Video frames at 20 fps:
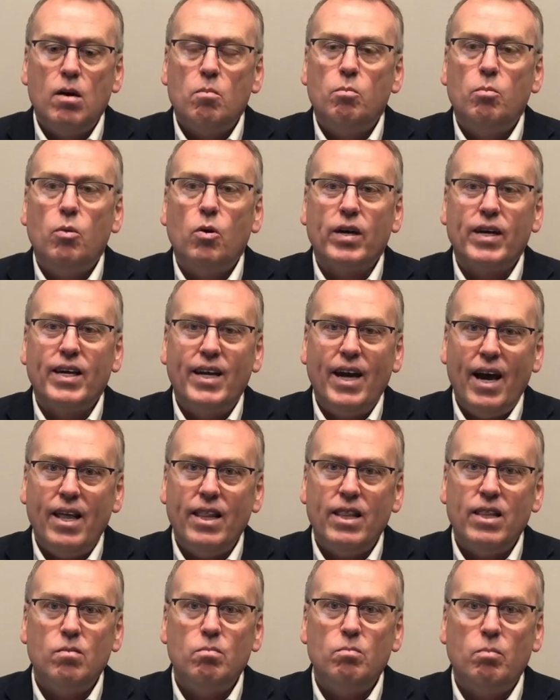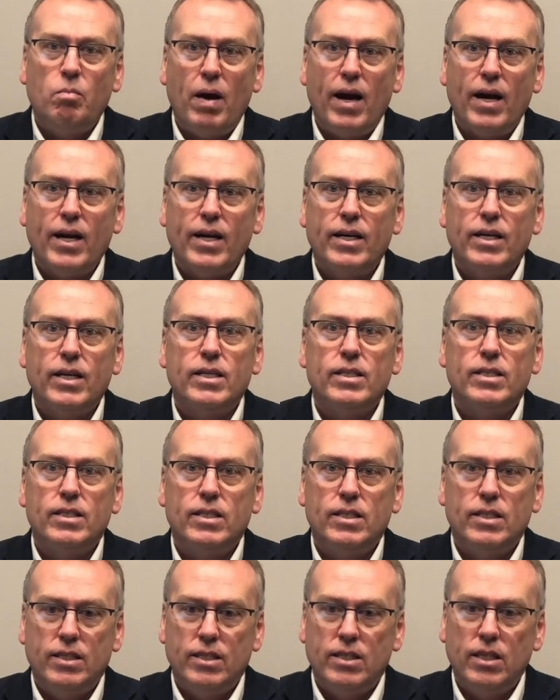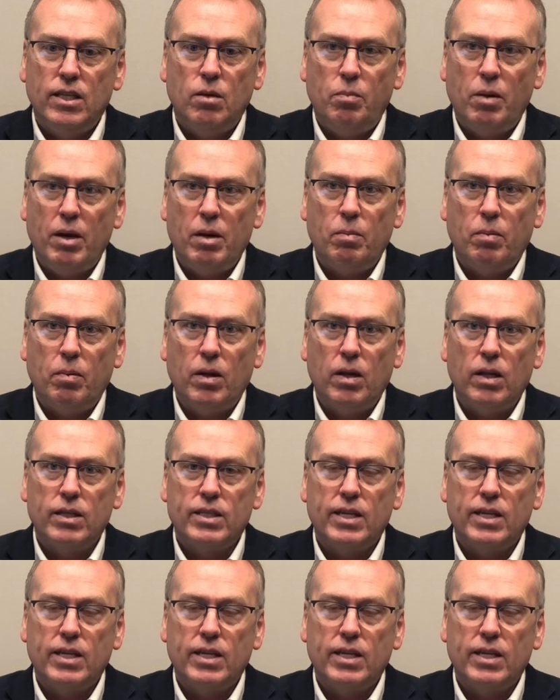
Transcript: but get them back to the people,